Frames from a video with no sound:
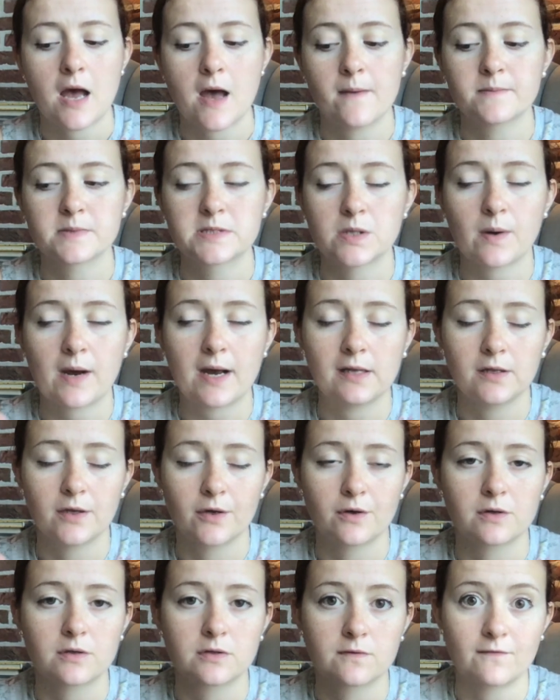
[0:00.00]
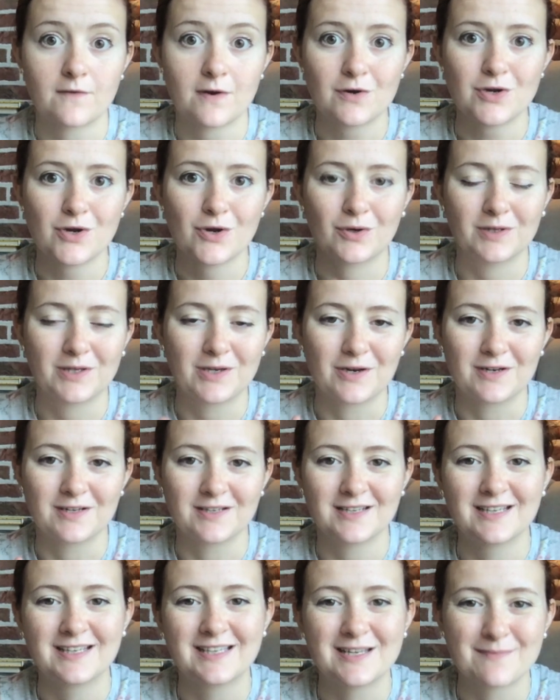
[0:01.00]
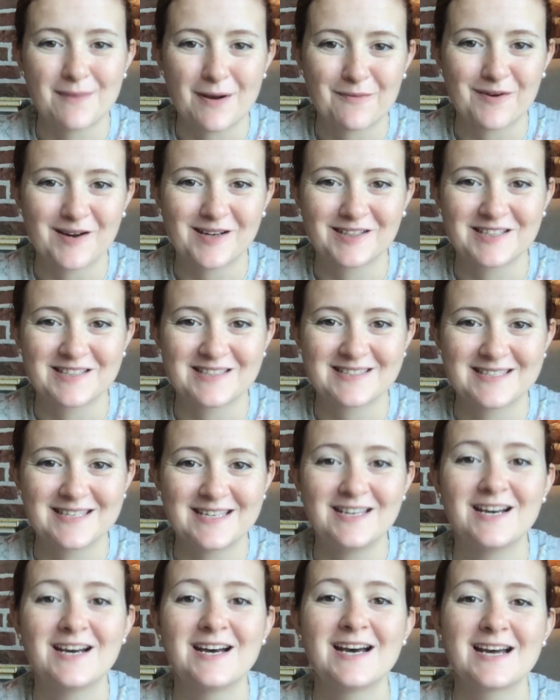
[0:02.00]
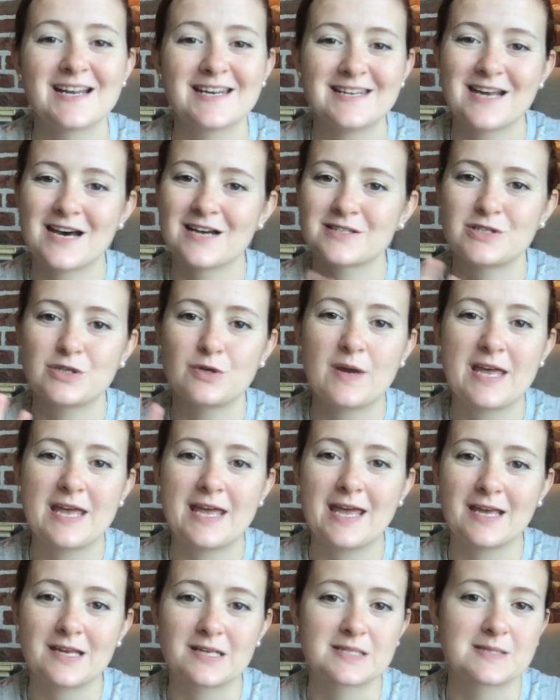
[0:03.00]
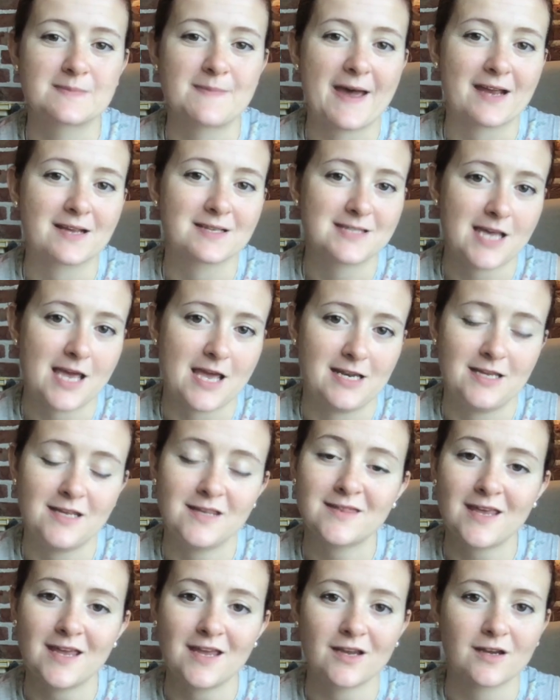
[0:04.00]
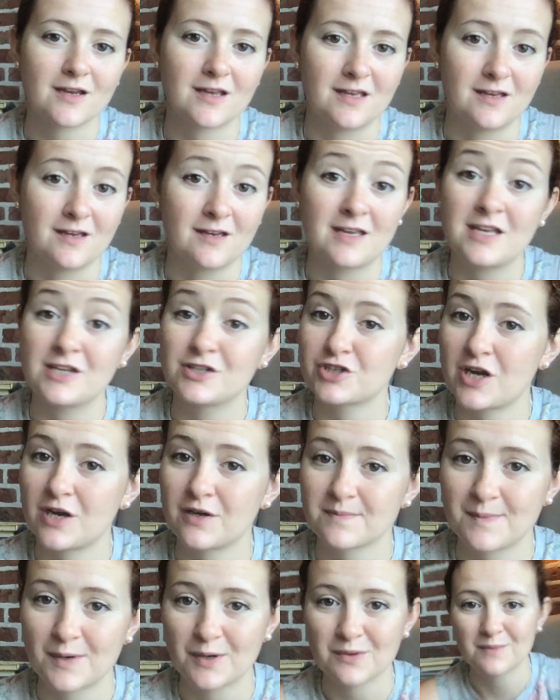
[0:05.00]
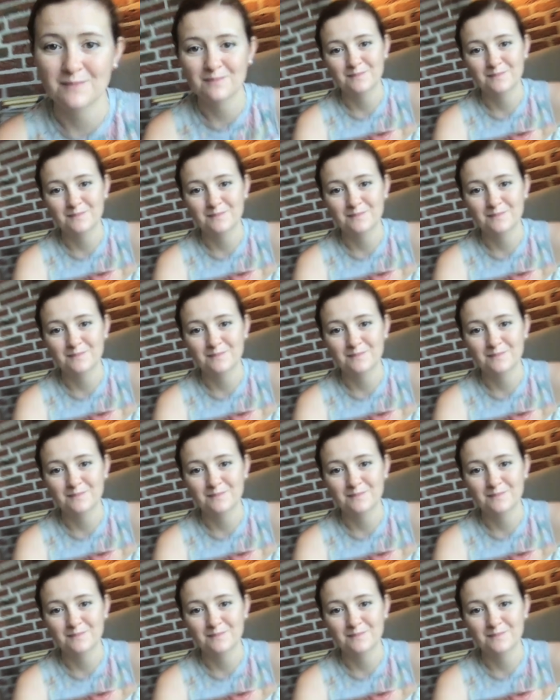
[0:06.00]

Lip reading: So I learned very early on in my pregnancy not to expect anything in childbirth.